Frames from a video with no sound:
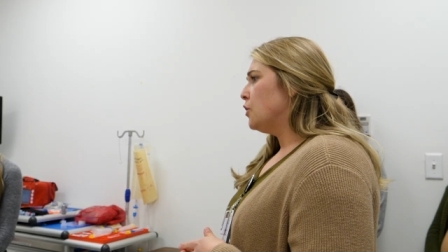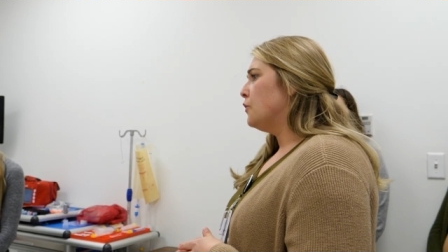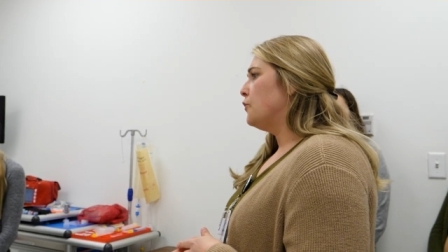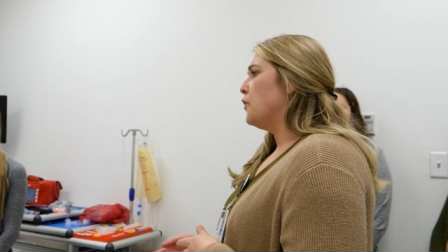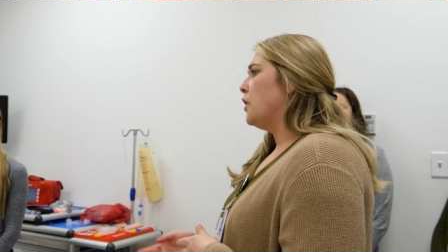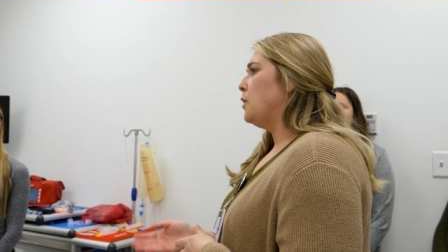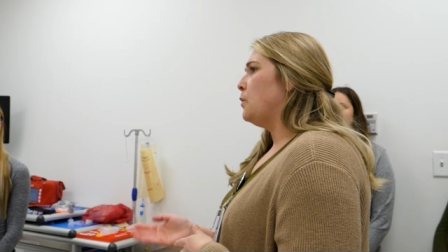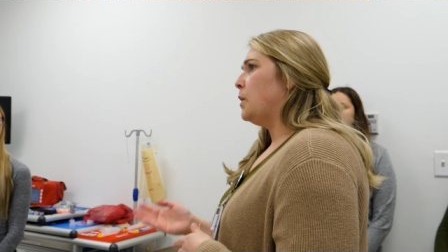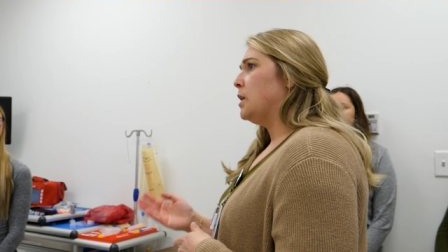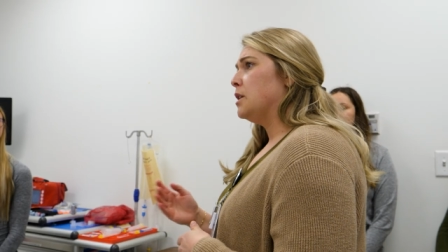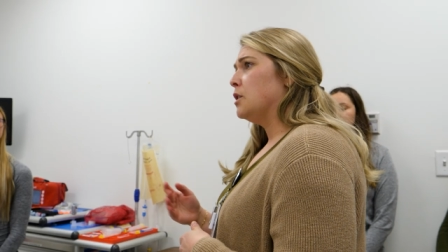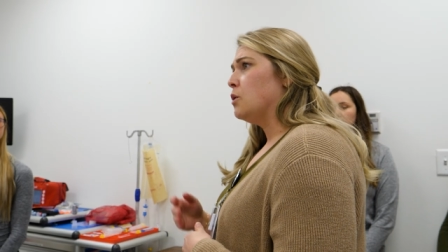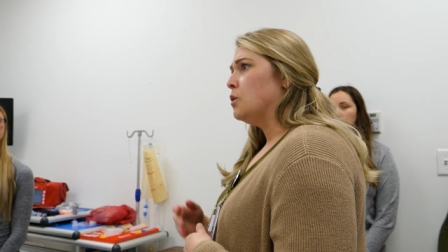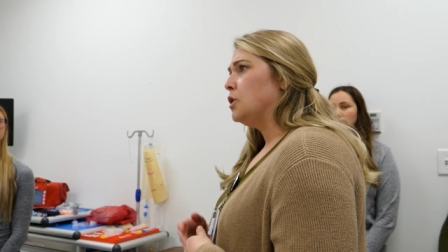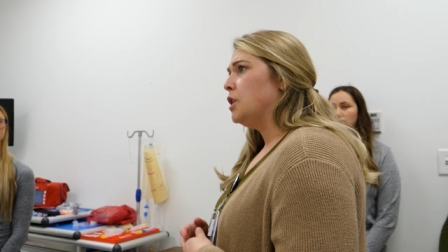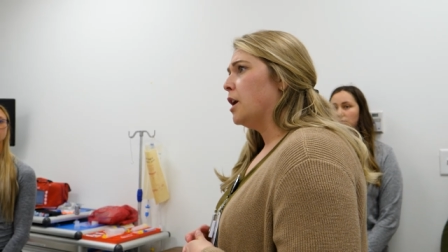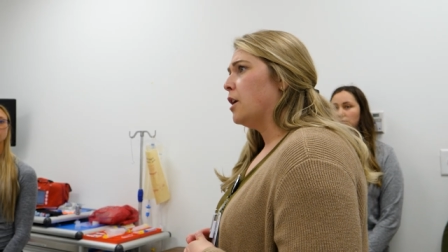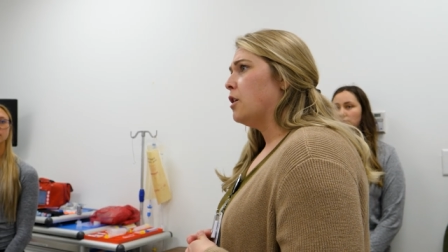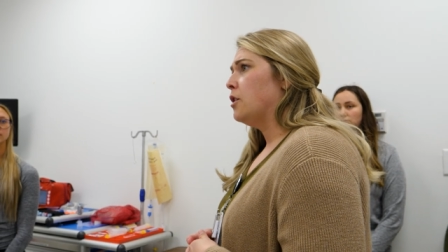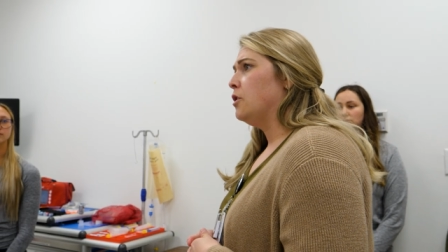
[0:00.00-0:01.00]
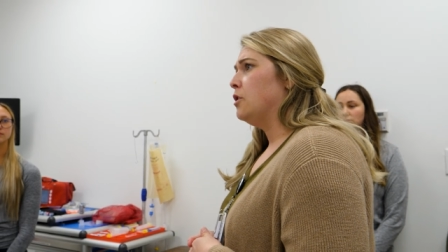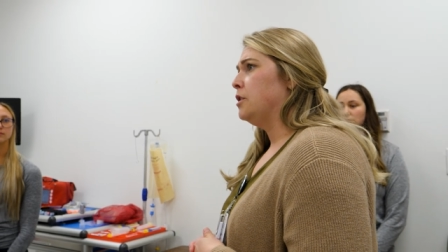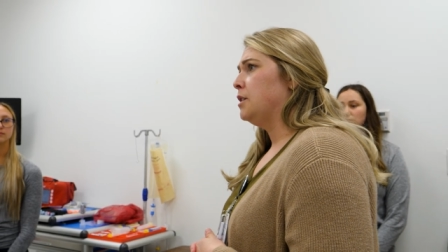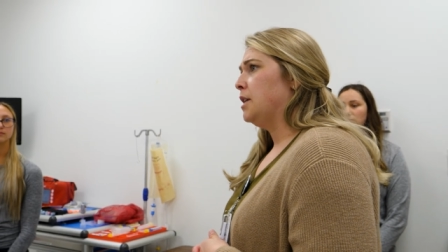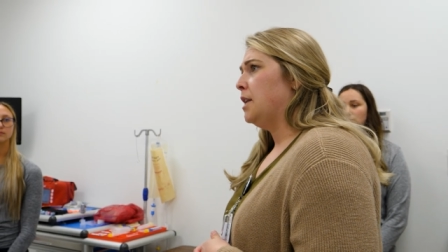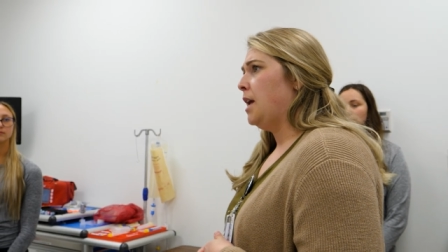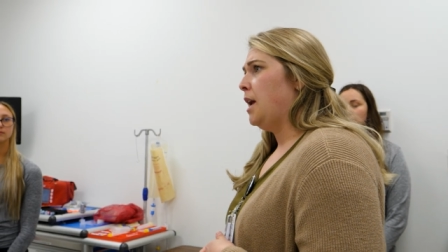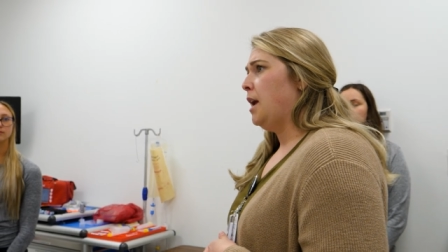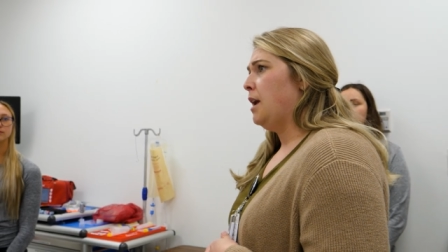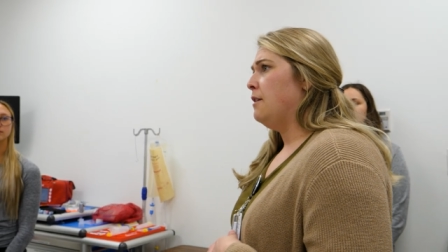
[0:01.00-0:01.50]
Her friend went to go check on her
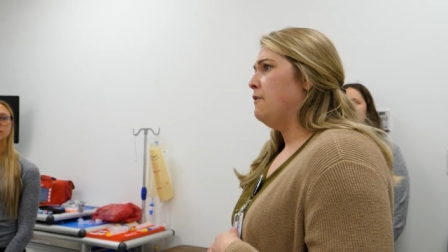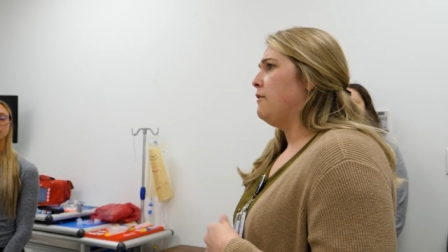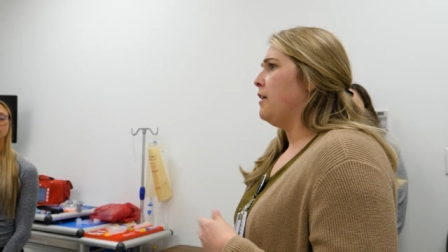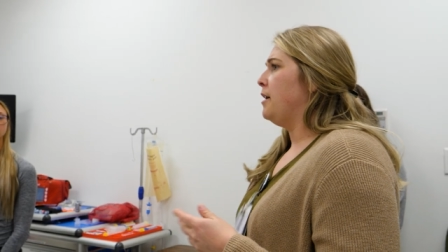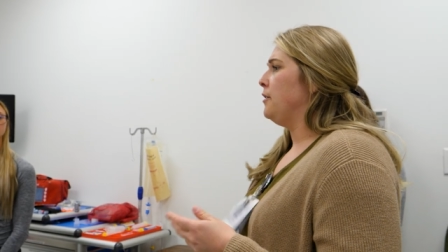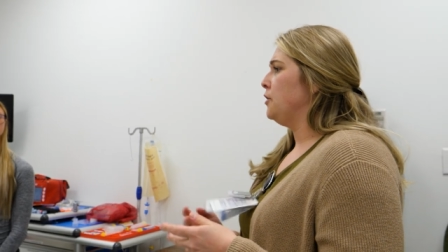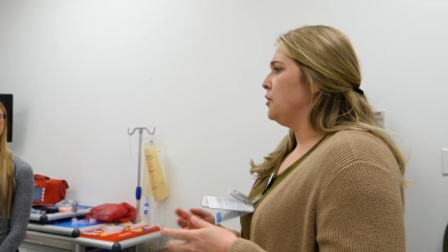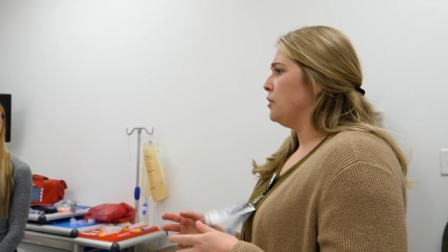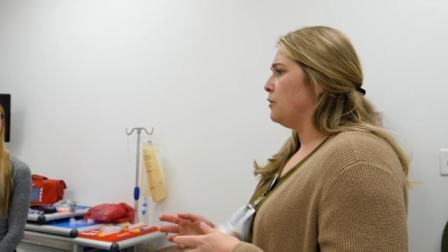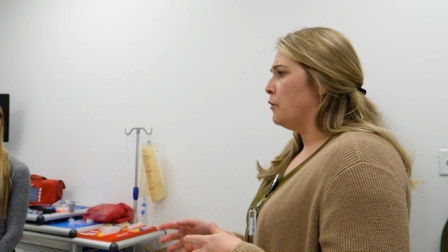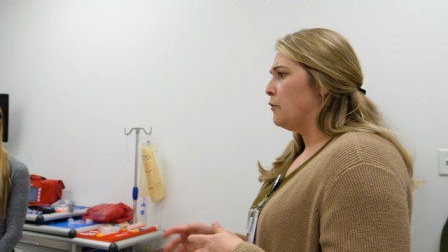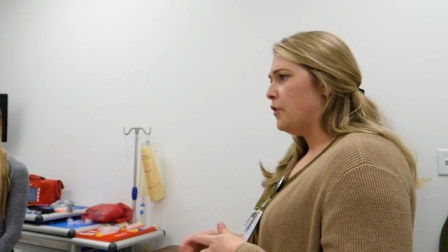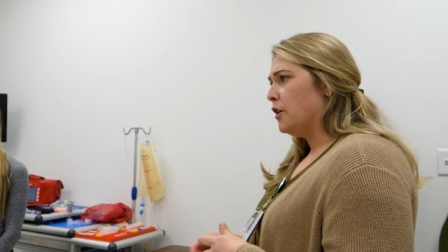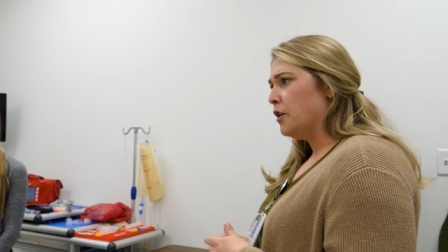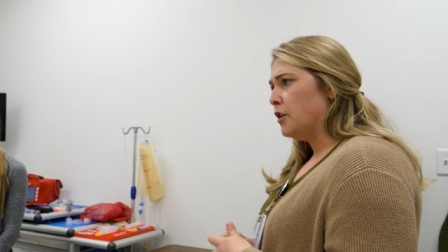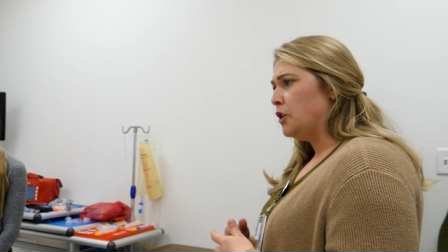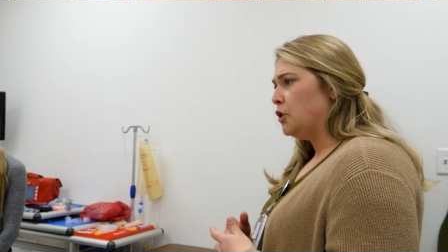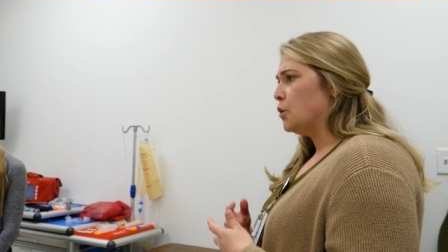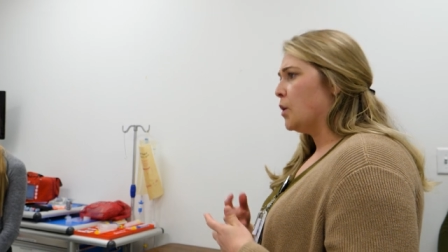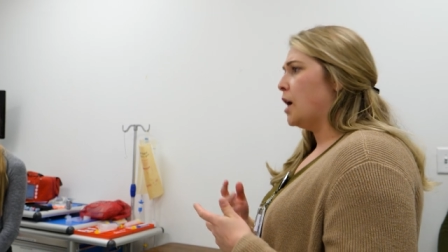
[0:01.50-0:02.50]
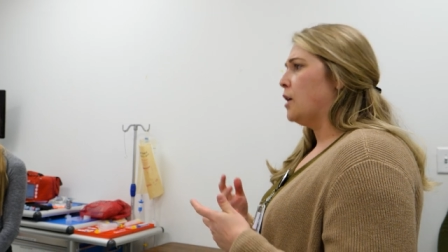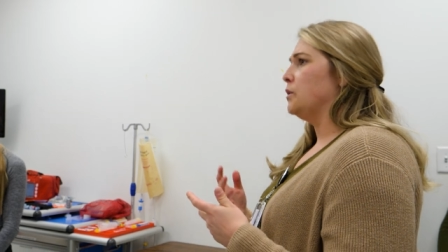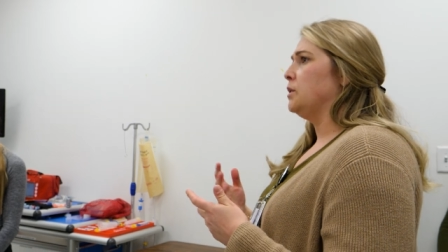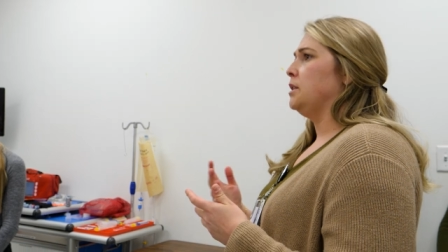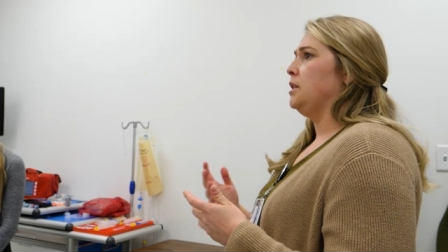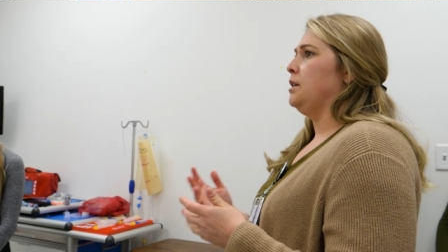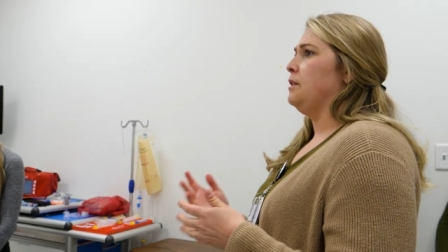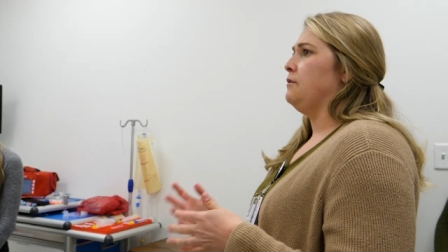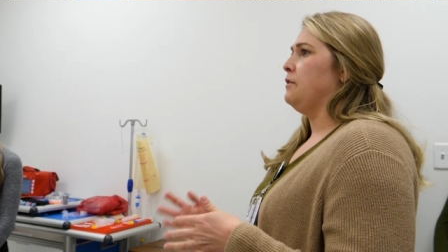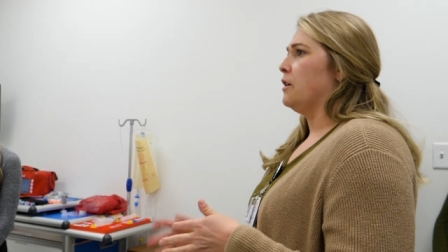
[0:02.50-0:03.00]
today and found her very
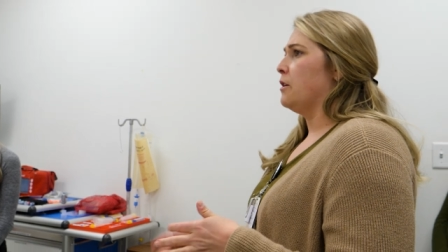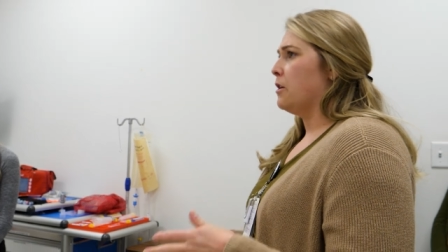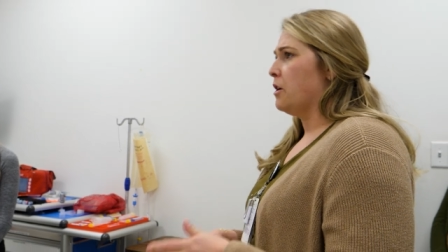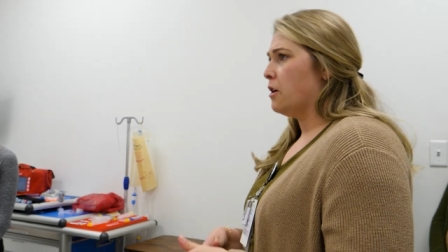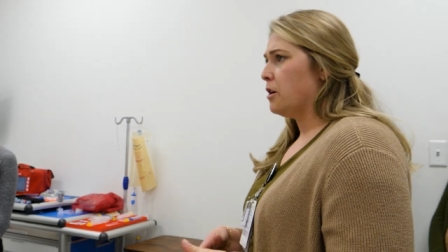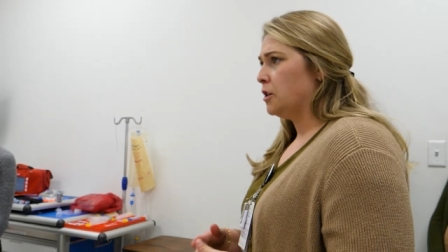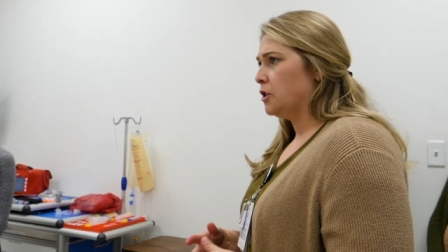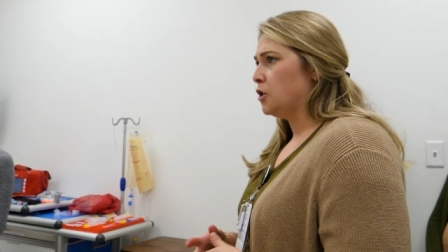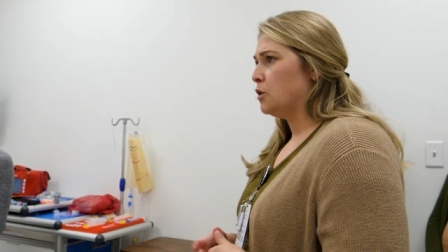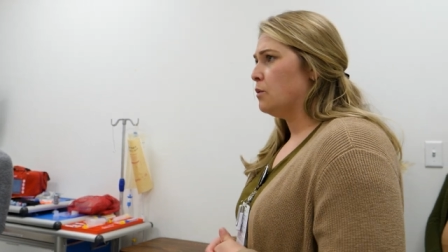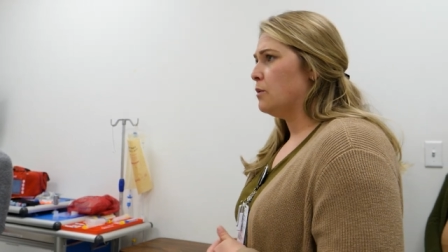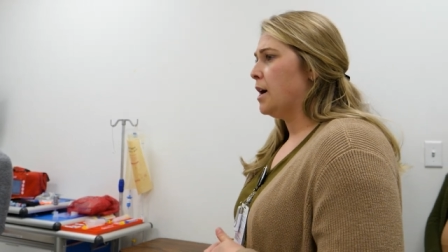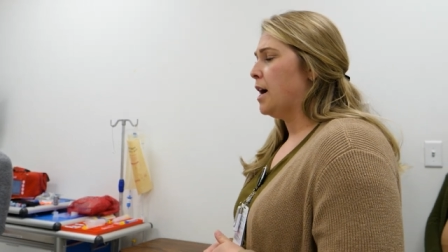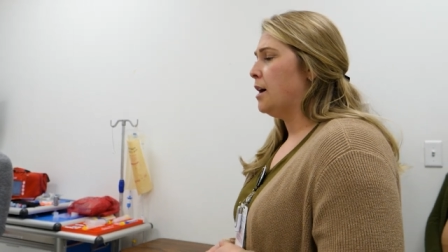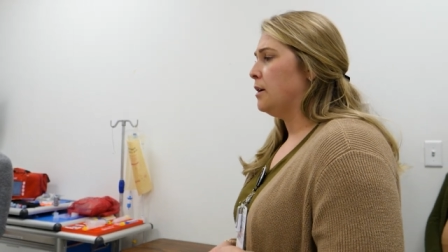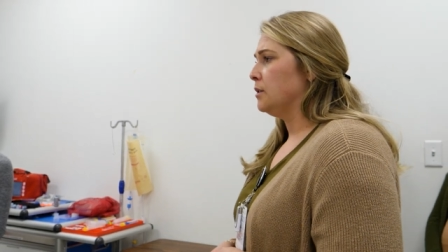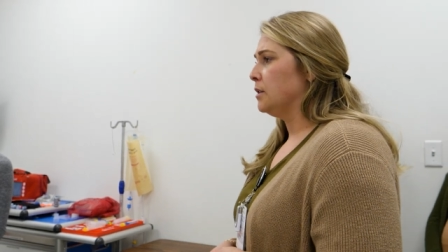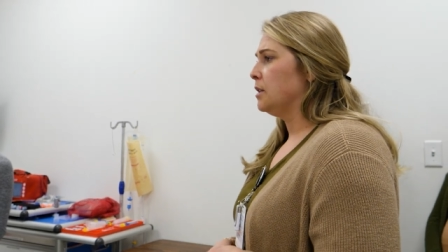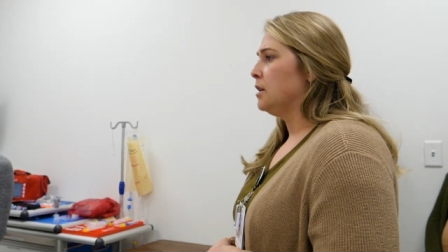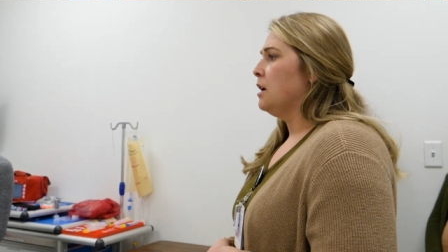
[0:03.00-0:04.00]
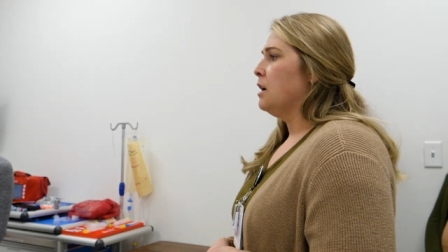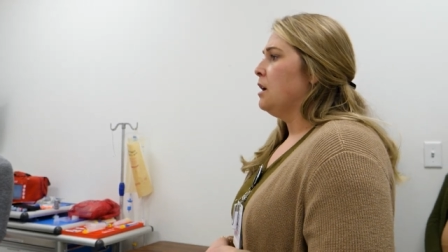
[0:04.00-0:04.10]
drowsy, very hard to rouse.